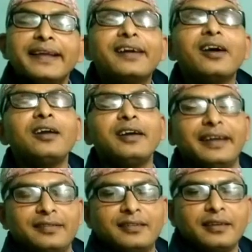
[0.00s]

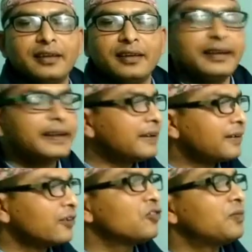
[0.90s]
eagerness.
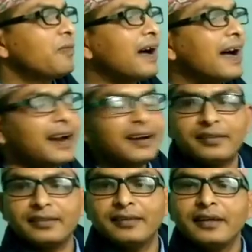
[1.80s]
It
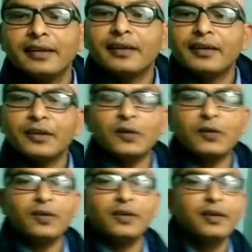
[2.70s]
inspired the, you
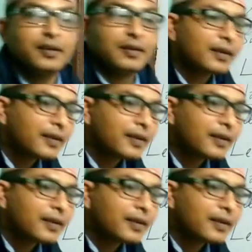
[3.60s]
know,